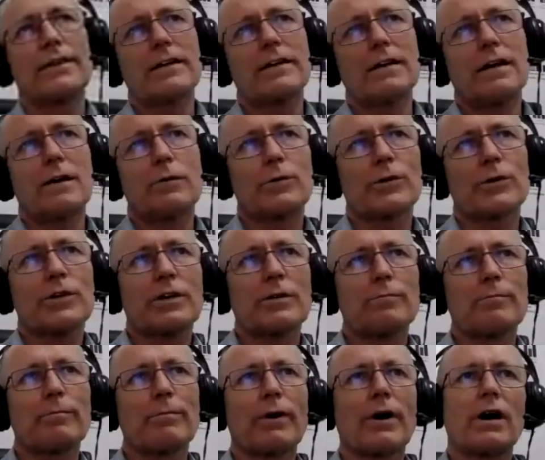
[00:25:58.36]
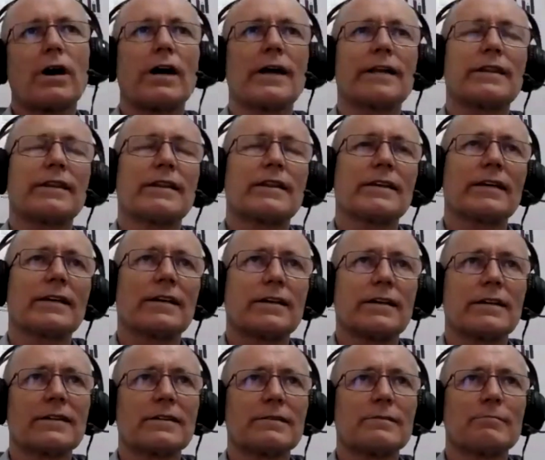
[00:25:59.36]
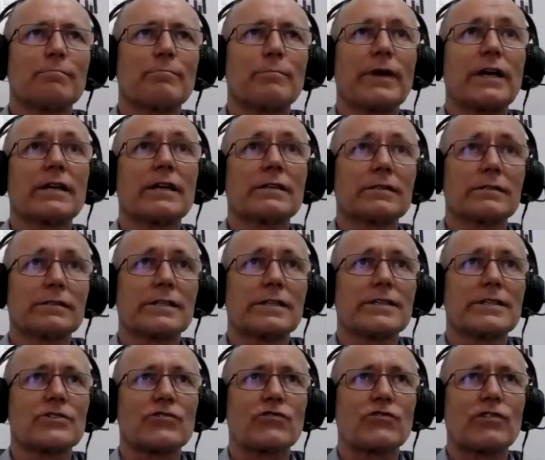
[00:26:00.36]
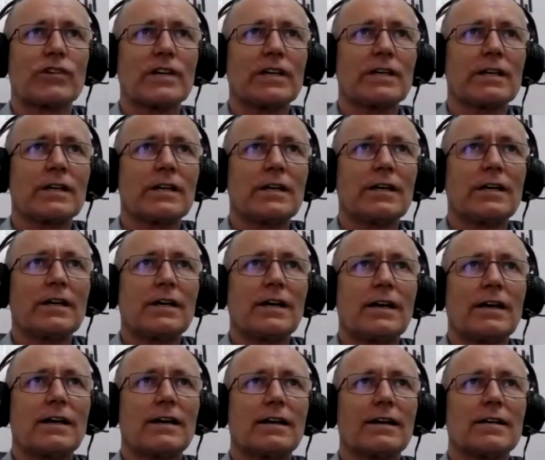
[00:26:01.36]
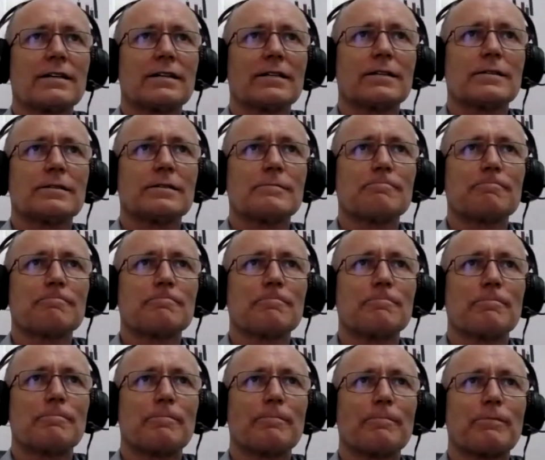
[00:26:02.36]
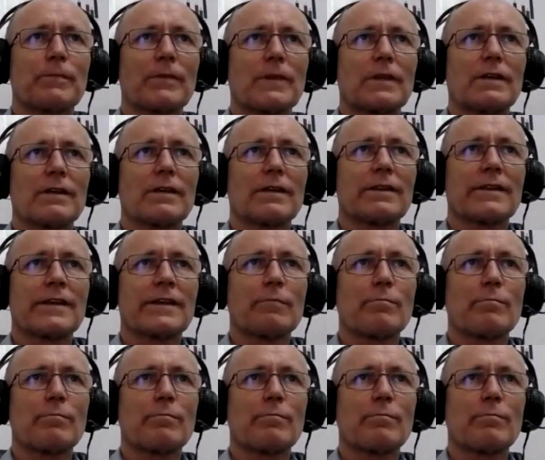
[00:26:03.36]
I would combine their medical history, um, their